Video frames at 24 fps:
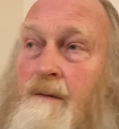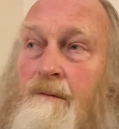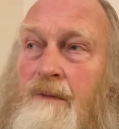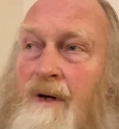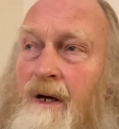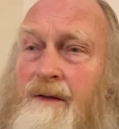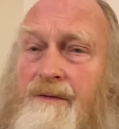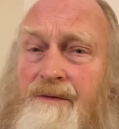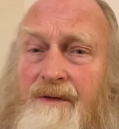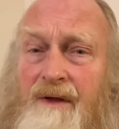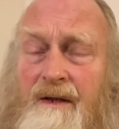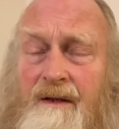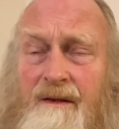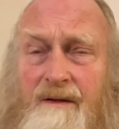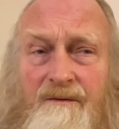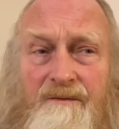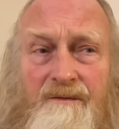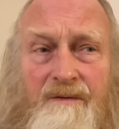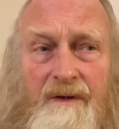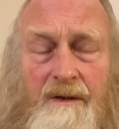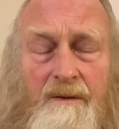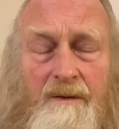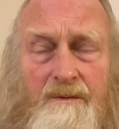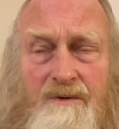I think the
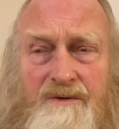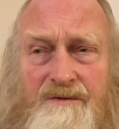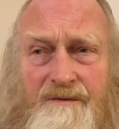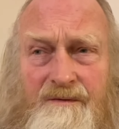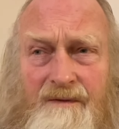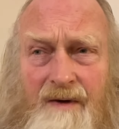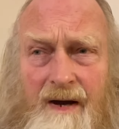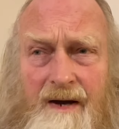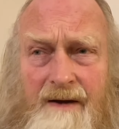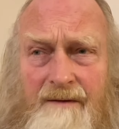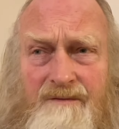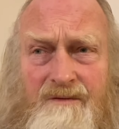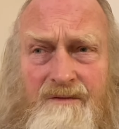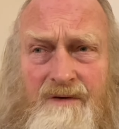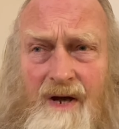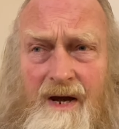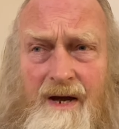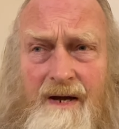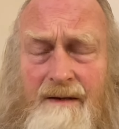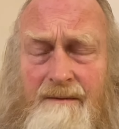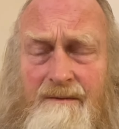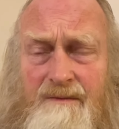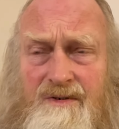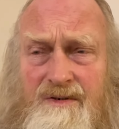figure was 5
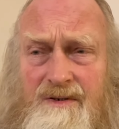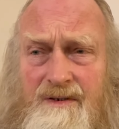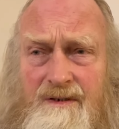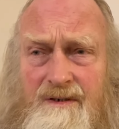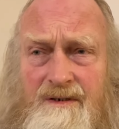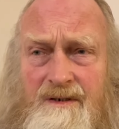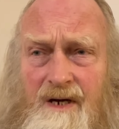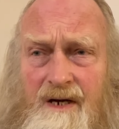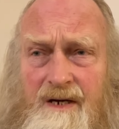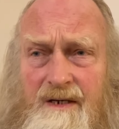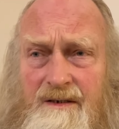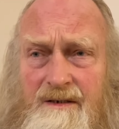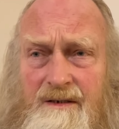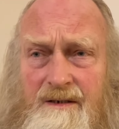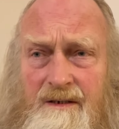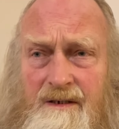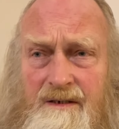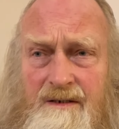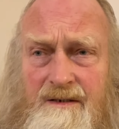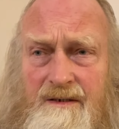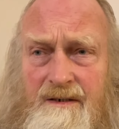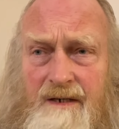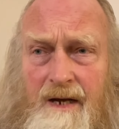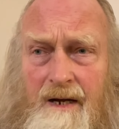times the size it
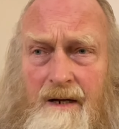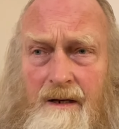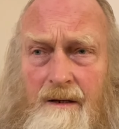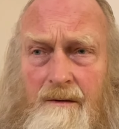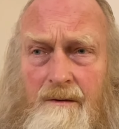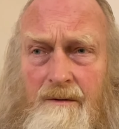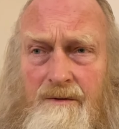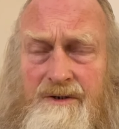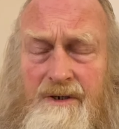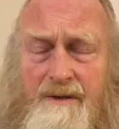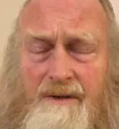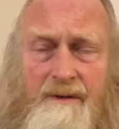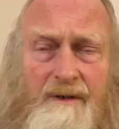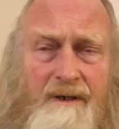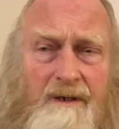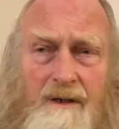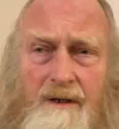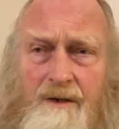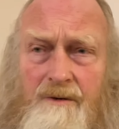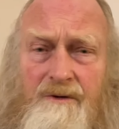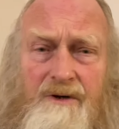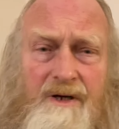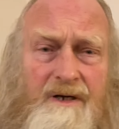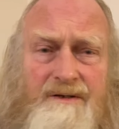is now. So
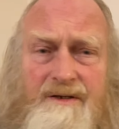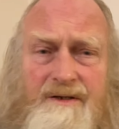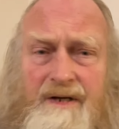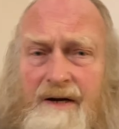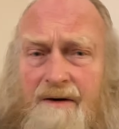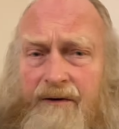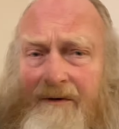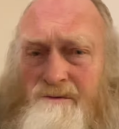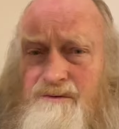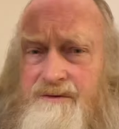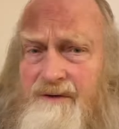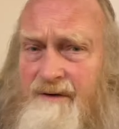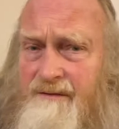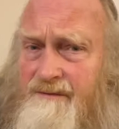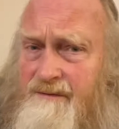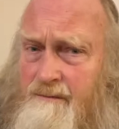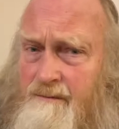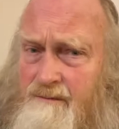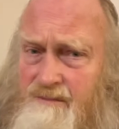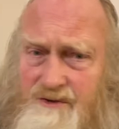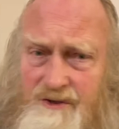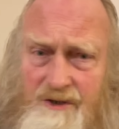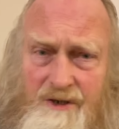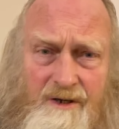including territory
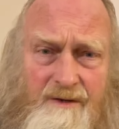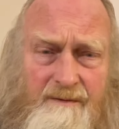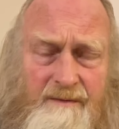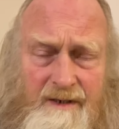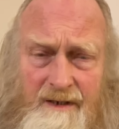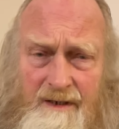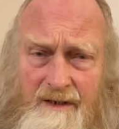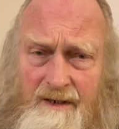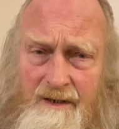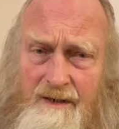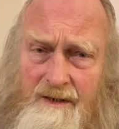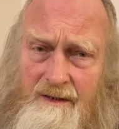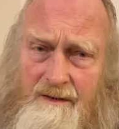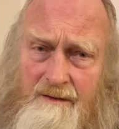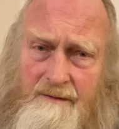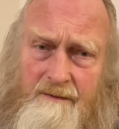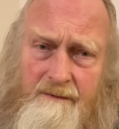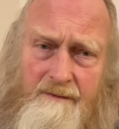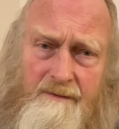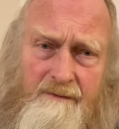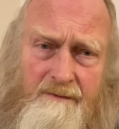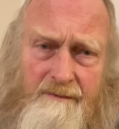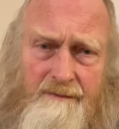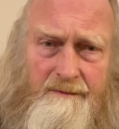from Germany
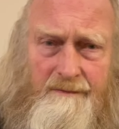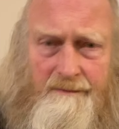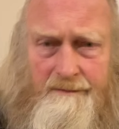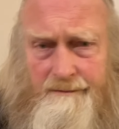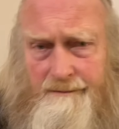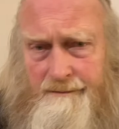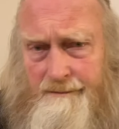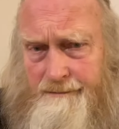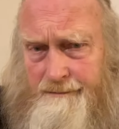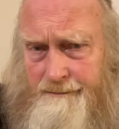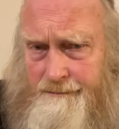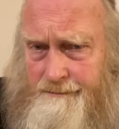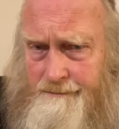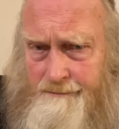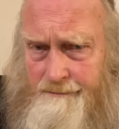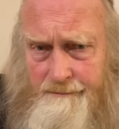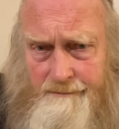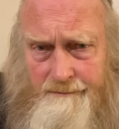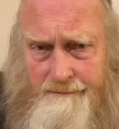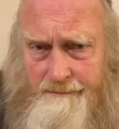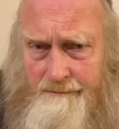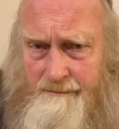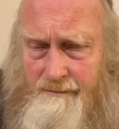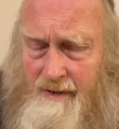and,
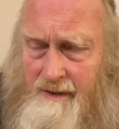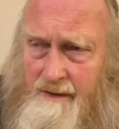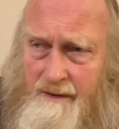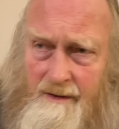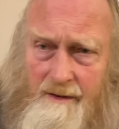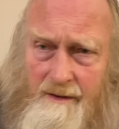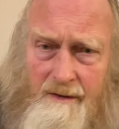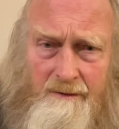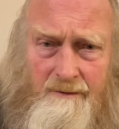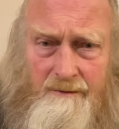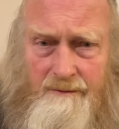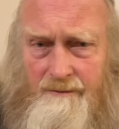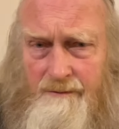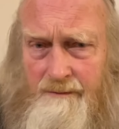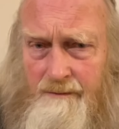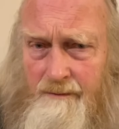I don't know,